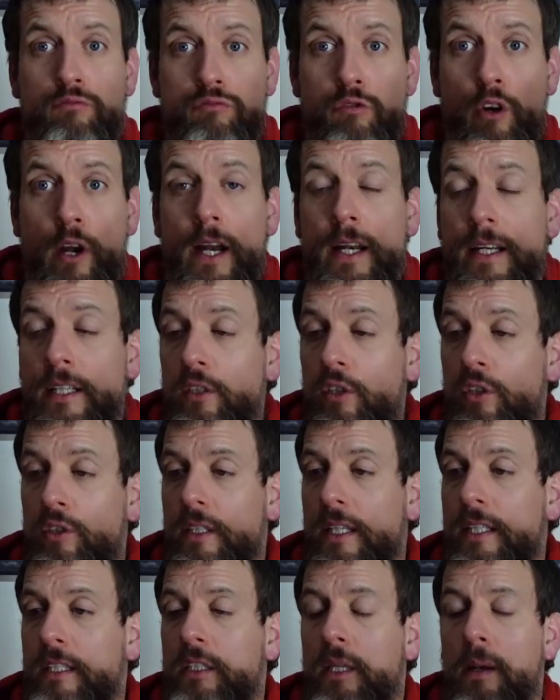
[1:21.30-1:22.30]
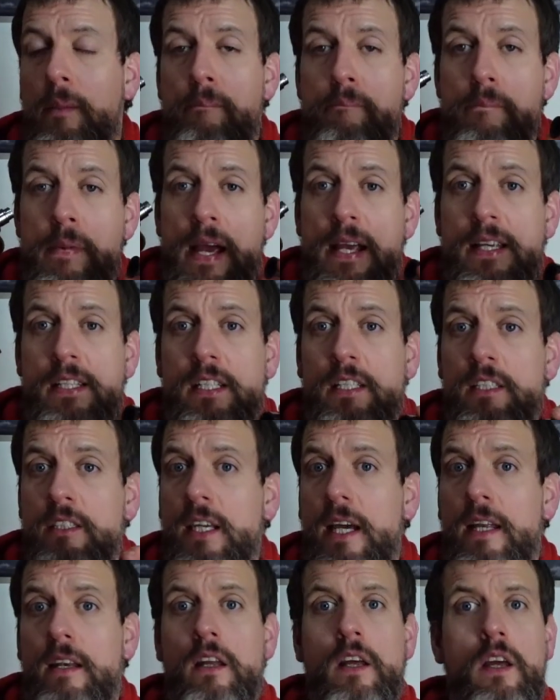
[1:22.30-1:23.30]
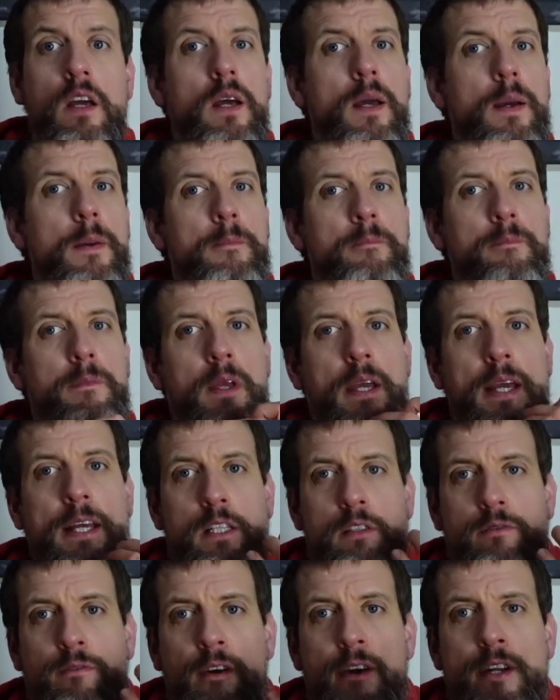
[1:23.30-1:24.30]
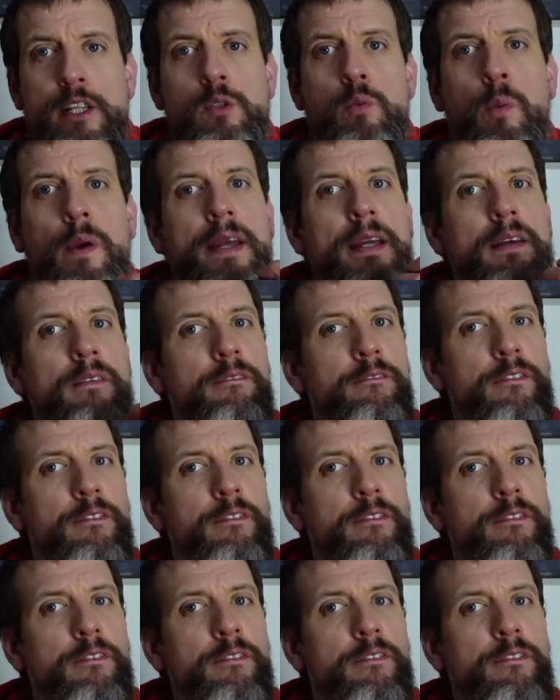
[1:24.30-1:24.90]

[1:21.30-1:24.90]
really does. It's an amazing scent. It's very sweet,